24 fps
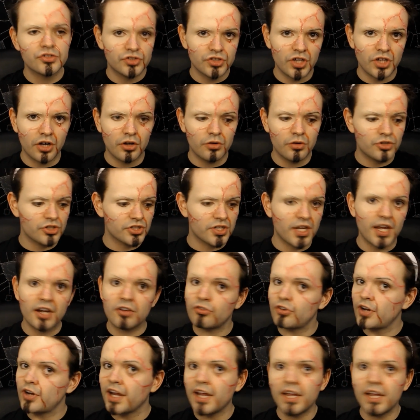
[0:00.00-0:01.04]
So just
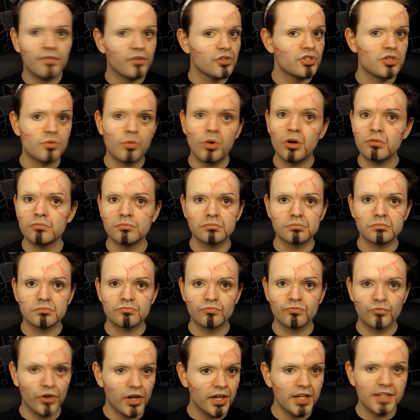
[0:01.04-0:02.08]
get creative as you want.
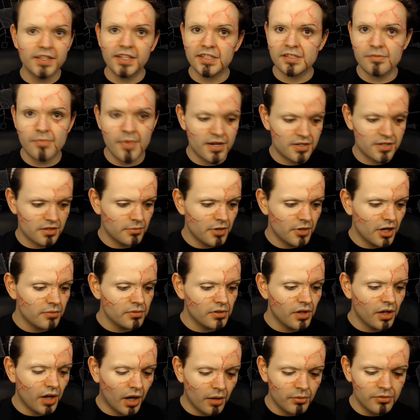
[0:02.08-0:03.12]
Really doesn't matter. I mean,
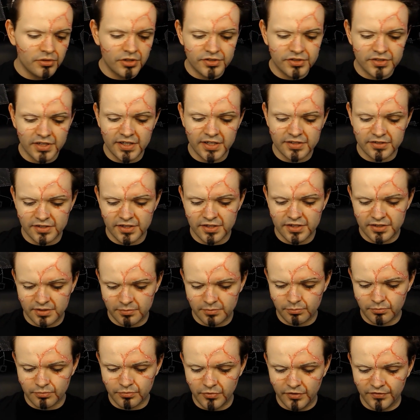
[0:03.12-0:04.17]
I'm, I'm using these because
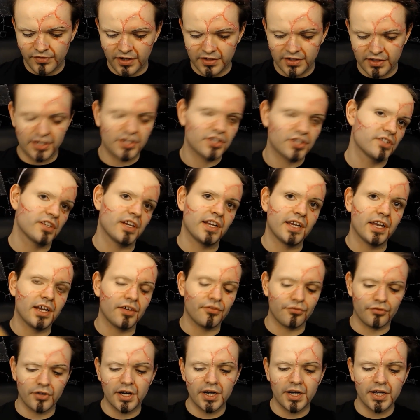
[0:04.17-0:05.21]
these are the foundations I
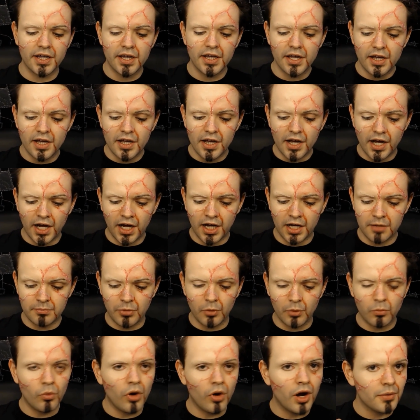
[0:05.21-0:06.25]
love, really.
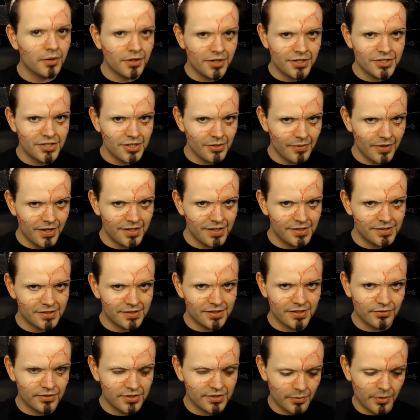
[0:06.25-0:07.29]
Um, but what I'm going to do
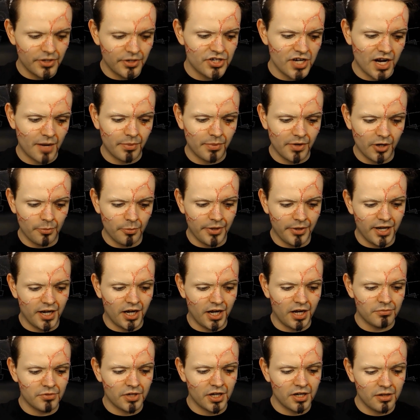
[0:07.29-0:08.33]
is, to switch it up a little
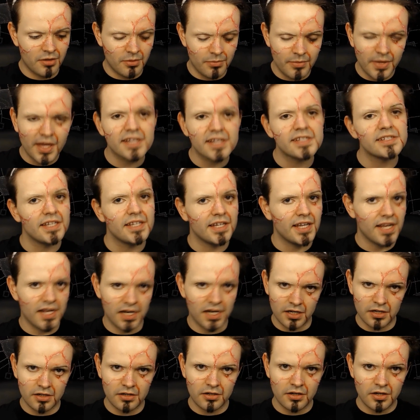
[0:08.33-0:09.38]
bit, I'm going to be mixing
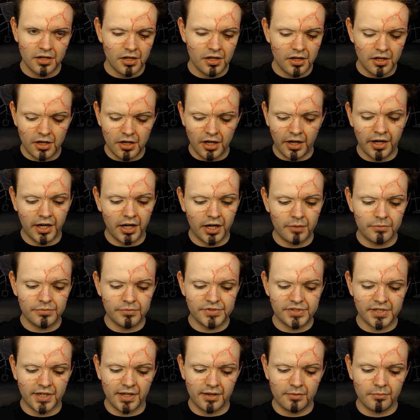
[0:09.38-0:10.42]
in
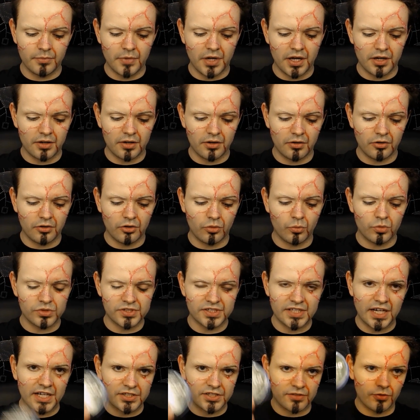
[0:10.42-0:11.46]
um, some
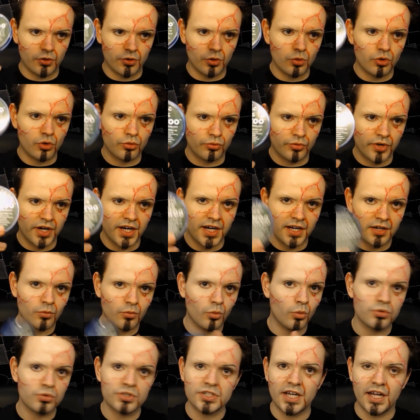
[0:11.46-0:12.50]
Snazaroo
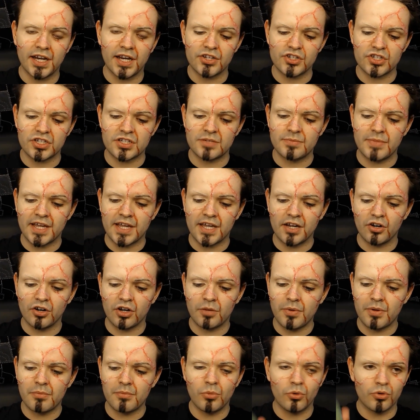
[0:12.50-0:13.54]
green watercolour just to make it
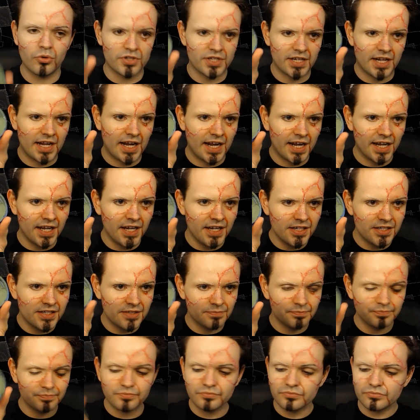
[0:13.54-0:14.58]
look a bit more
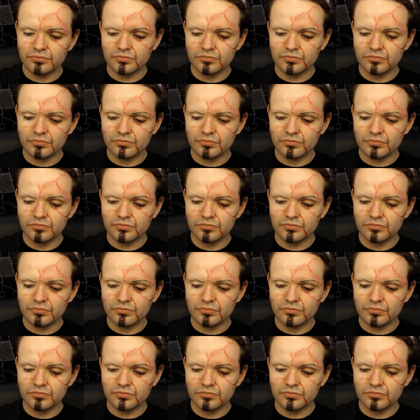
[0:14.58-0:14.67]
decayed.